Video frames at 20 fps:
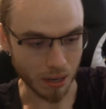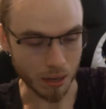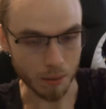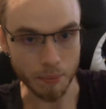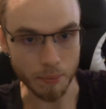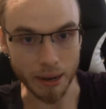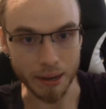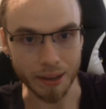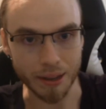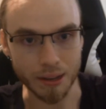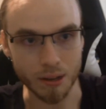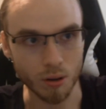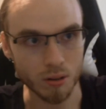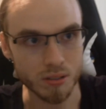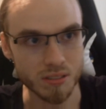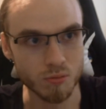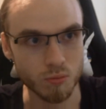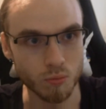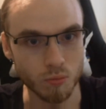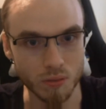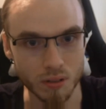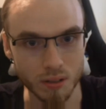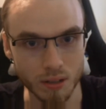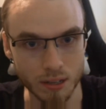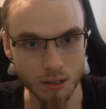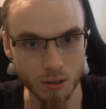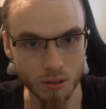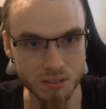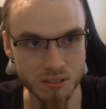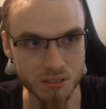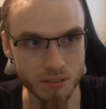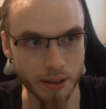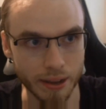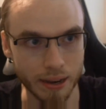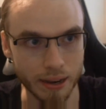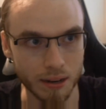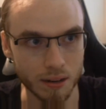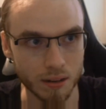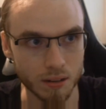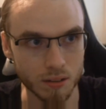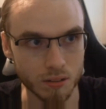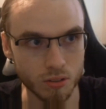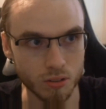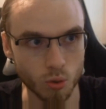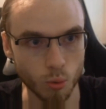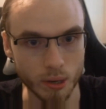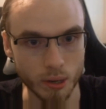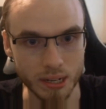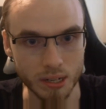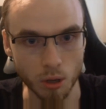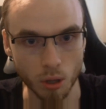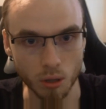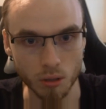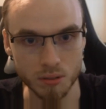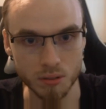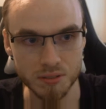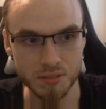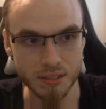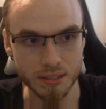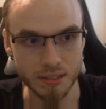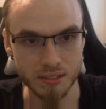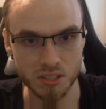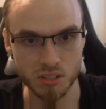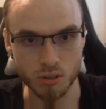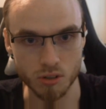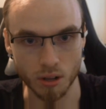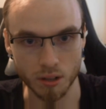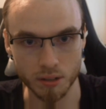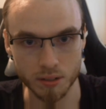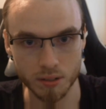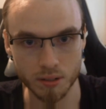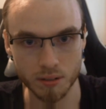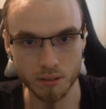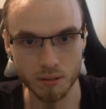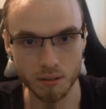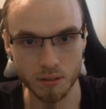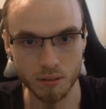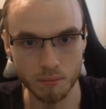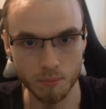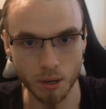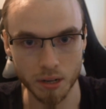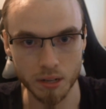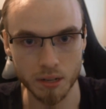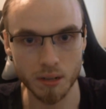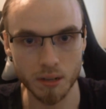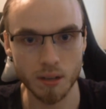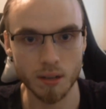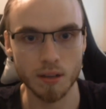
mate, it costs like $20 in Australian money.